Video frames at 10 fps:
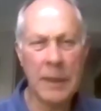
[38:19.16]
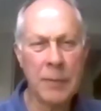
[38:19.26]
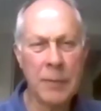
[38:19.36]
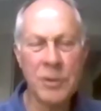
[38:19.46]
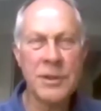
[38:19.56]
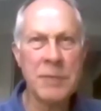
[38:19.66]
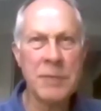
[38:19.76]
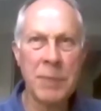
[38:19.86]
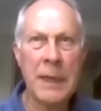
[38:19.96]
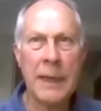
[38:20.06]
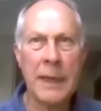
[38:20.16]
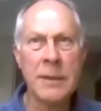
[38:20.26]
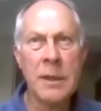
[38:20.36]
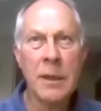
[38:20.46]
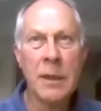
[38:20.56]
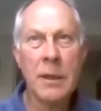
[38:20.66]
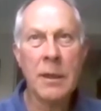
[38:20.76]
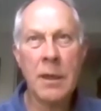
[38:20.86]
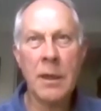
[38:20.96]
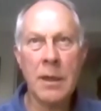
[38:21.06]
I would simply add,
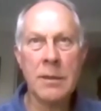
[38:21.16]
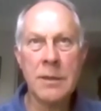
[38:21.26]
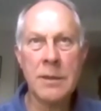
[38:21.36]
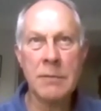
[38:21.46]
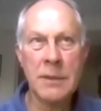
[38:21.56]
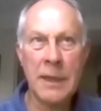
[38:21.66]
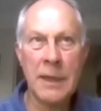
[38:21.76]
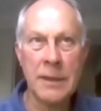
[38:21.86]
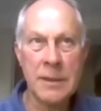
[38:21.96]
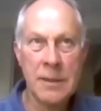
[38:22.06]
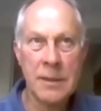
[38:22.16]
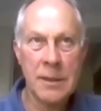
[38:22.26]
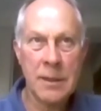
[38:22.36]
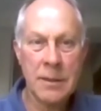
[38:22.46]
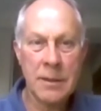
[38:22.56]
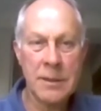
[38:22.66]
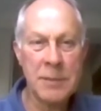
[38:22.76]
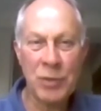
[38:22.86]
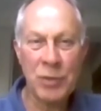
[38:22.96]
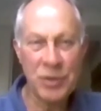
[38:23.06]
don't get
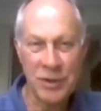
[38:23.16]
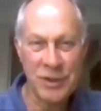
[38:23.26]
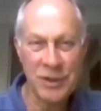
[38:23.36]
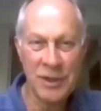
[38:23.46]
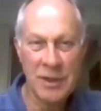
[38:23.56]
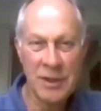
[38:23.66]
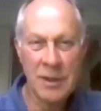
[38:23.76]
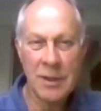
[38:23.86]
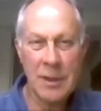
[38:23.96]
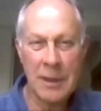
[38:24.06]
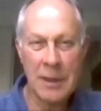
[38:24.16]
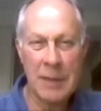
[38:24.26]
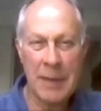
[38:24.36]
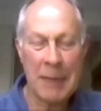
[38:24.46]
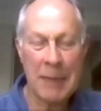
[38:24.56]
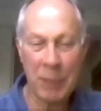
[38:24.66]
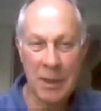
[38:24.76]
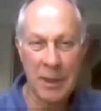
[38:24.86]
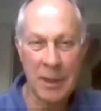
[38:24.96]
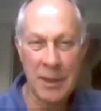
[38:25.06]
despondent.
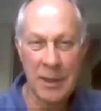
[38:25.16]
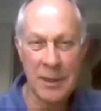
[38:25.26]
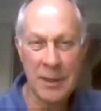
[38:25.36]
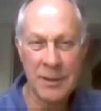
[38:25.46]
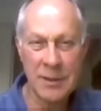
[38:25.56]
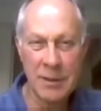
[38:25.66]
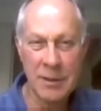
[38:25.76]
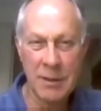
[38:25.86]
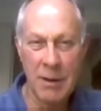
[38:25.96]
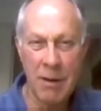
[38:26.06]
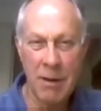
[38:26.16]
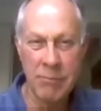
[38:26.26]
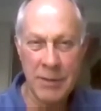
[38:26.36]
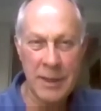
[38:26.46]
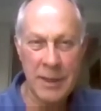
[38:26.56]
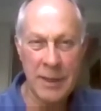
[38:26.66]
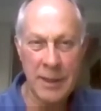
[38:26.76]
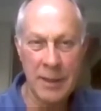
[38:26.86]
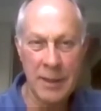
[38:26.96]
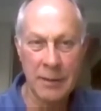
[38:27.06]
APCA is a
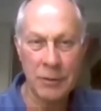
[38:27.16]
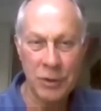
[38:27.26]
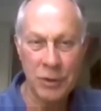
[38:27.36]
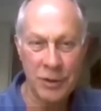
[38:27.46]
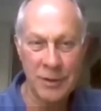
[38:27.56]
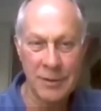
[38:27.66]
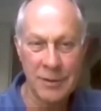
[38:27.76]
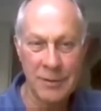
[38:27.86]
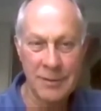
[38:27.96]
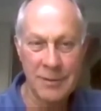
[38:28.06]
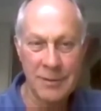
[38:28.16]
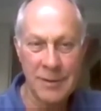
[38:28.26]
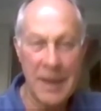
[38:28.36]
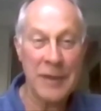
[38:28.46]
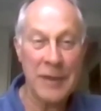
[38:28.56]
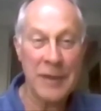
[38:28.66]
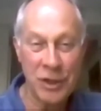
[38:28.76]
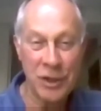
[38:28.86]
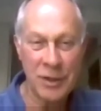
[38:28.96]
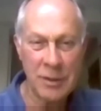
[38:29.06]
really good
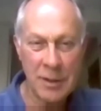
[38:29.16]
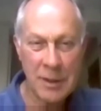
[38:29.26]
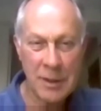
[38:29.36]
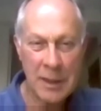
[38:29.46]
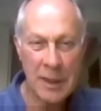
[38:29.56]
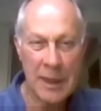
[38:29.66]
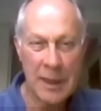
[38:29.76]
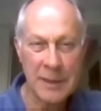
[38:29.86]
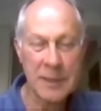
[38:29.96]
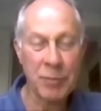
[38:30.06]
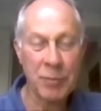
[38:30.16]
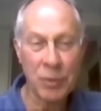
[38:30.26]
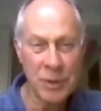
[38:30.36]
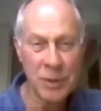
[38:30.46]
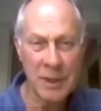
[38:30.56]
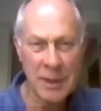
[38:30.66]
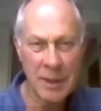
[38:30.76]
engine and supporter